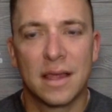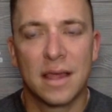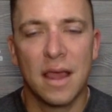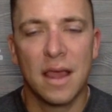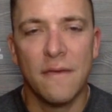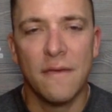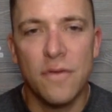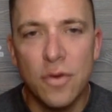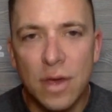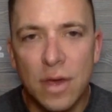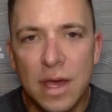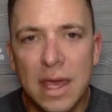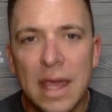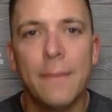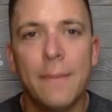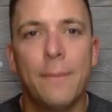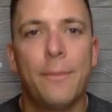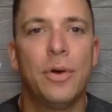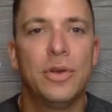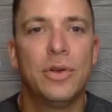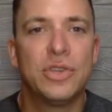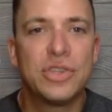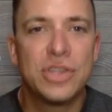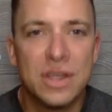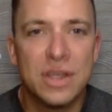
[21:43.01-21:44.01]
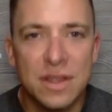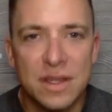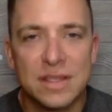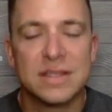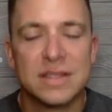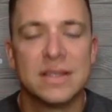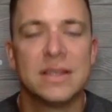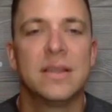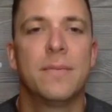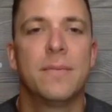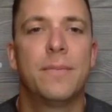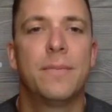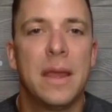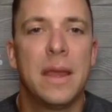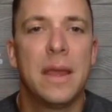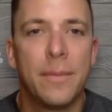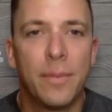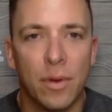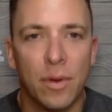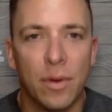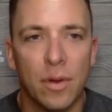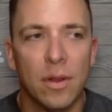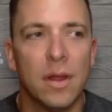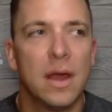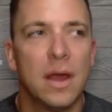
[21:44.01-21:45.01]
if you keep pushing this into
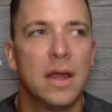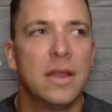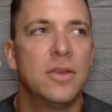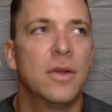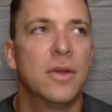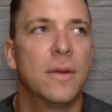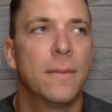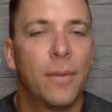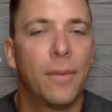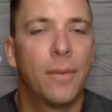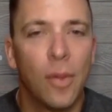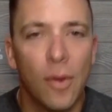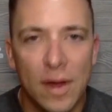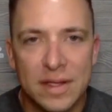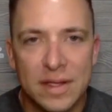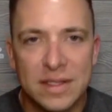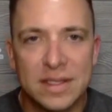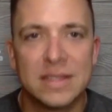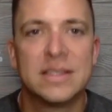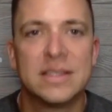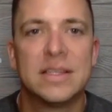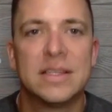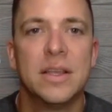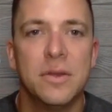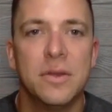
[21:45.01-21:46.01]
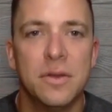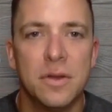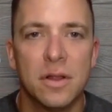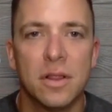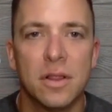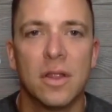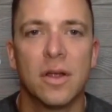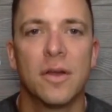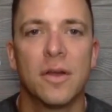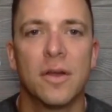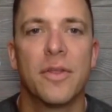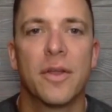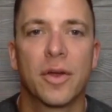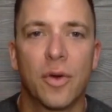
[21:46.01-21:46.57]
people and your employees continue to learn,